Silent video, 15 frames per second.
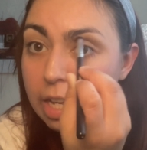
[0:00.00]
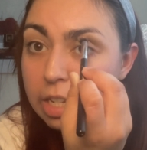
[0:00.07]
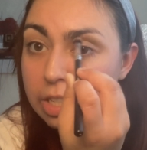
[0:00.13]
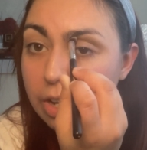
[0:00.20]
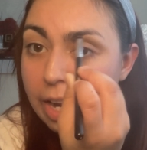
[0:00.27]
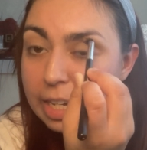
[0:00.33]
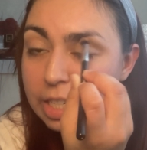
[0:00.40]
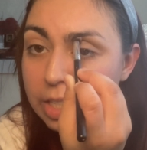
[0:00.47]

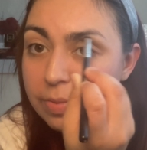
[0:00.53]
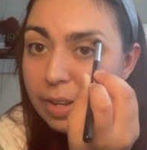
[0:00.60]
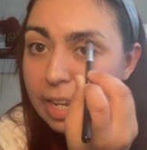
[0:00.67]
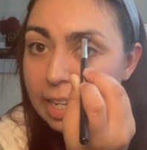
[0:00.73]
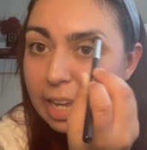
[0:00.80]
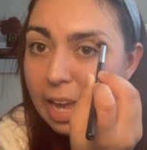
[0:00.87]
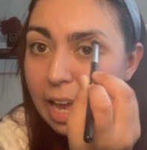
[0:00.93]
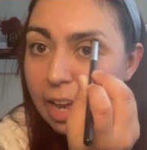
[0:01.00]
So I just feel
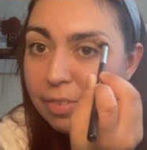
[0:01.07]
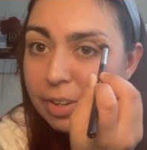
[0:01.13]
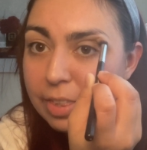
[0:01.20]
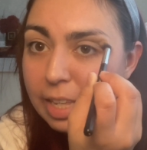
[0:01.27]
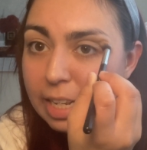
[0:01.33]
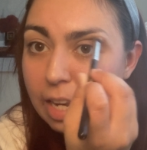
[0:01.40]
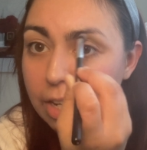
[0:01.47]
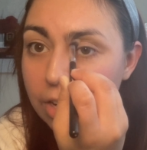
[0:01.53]

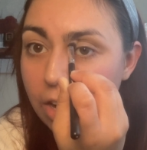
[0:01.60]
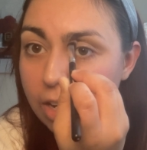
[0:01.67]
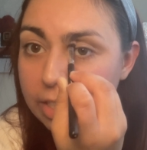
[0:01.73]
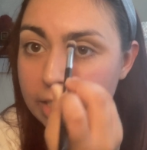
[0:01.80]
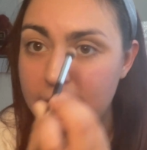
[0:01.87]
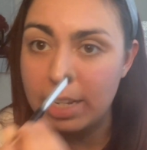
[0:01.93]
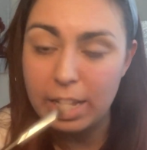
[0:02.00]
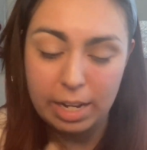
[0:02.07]
everything that
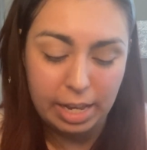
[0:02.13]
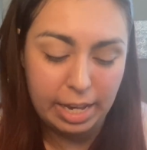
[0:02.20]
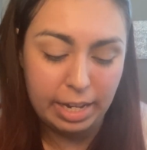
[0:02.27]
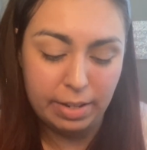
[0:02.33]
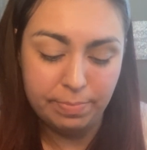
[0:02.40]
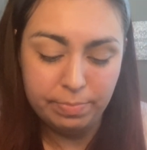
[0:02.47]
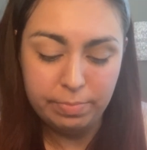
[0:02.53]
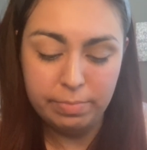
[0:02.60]
causes it,
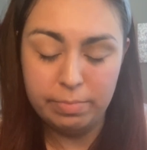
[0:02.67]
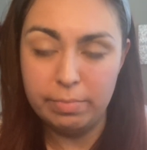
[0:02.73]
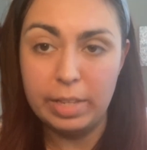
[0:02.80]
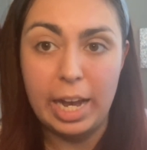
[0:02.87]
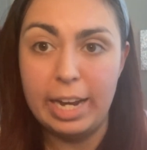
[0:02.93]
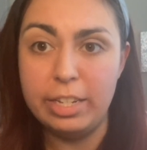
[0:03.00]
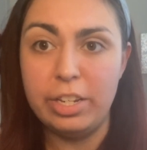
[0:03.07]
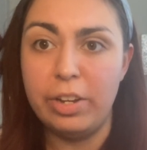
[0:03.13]

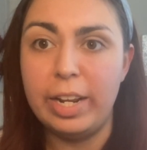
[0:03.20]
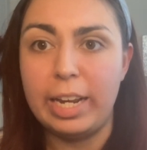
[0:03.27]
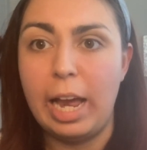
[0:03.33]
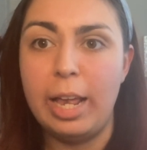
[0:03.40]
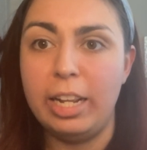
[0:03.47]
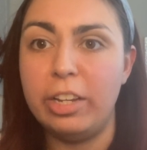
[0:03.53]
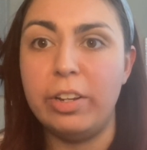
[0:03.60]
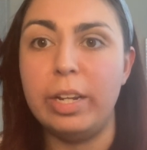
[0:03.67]

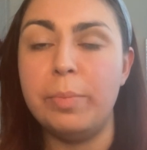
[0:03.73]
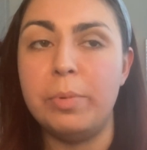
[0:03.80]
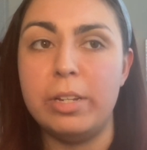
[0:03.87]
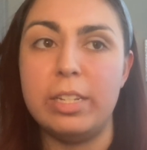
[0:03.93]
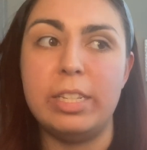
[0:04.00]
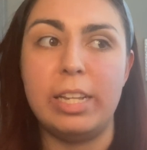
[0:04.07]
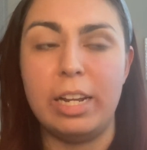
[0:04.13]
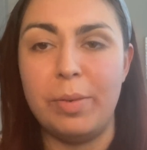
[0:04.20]
I literally
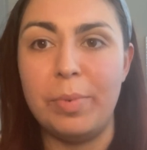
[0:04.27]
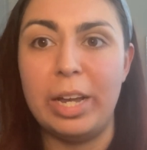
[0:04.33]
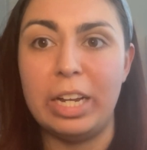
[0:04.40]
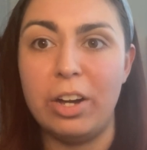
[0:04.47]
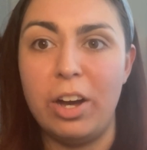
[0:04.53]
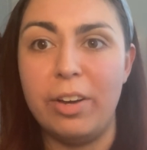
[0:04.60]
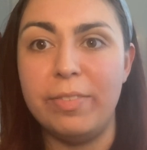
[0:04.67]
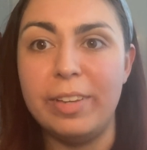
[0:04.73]
put cinnamon in
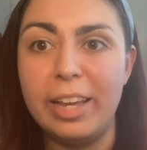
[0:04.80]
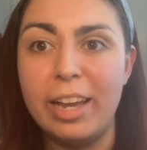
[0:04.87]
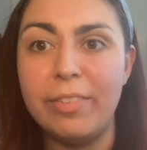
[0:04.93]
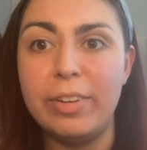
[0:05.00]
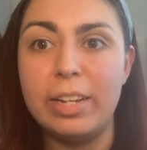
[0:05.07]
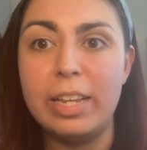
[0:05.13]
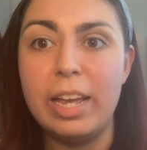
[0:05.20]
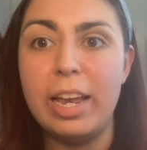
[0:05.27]
coffee
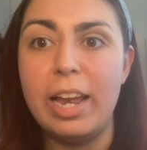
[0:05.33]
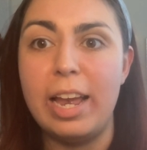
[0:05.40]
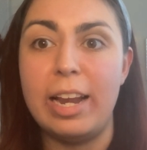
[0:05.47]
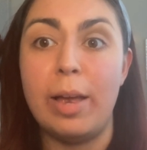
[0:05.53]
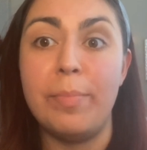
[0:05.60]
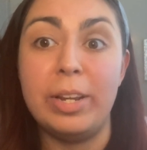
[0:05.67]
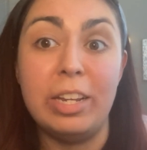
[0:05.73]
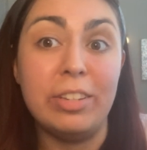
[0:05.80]
every day,
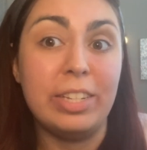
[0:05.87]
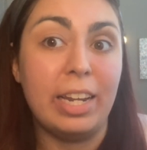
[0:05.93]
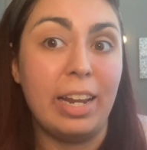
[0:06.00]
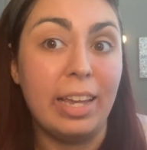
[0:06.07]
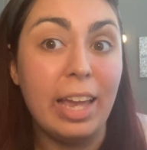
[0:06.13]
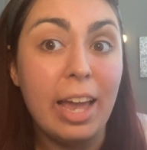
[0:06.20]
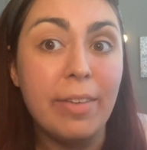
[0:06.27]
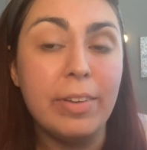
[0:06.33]
and I've been using
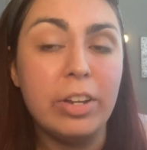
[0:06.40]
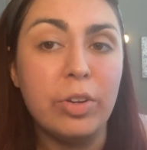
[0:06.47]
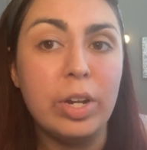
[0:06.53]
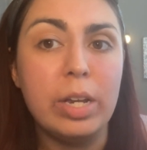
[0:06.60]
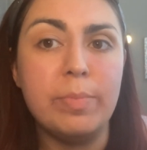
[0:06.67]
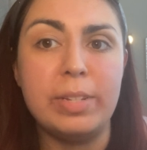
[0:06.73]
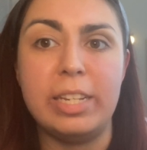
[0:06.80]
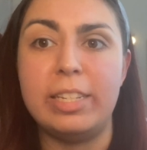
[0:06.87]
heavy
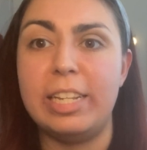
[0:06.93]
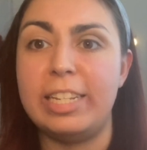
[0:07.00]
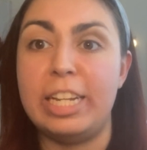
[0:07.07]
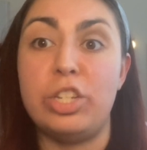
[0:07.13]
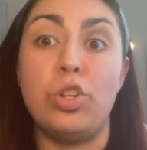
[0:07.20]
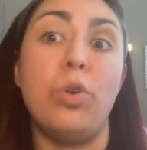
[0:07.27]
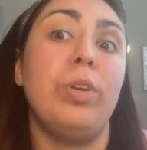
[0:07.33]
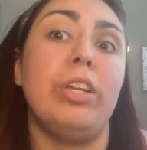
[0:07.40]
creams, and it says
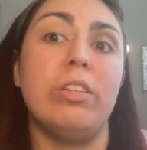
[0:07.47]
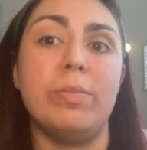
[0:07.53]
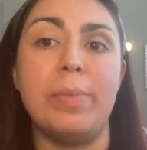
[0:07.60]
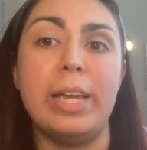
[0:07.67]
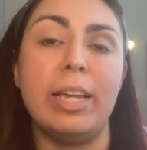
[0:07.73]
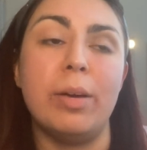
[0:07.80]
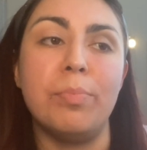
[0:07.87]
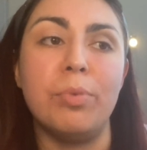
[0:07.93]
don't use
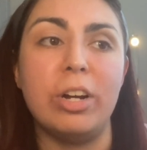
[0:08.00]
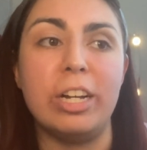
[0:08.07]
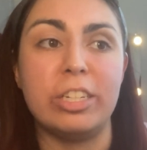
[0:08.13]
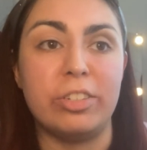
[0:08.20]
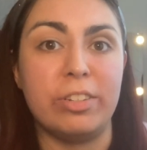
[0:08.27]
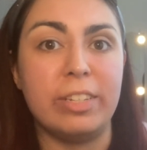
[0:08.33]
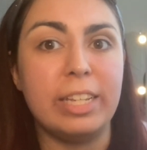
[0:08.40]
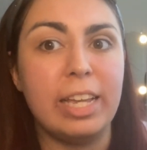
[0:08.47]
makeup products
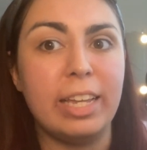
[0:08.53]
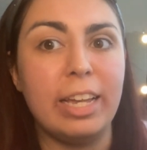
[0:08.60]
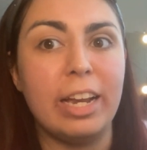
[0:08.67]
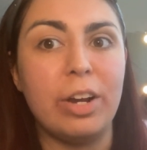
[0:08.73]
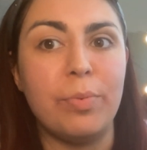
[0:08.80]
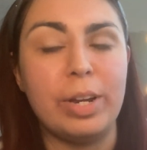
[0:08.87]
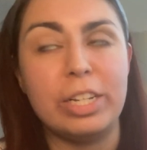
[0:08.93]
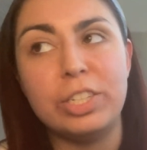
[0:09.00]
or
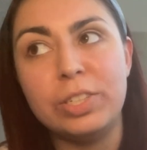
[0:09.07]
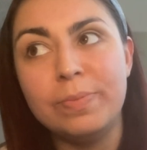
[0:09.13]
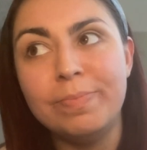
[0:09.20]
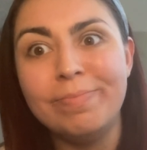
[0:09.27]
skincare, which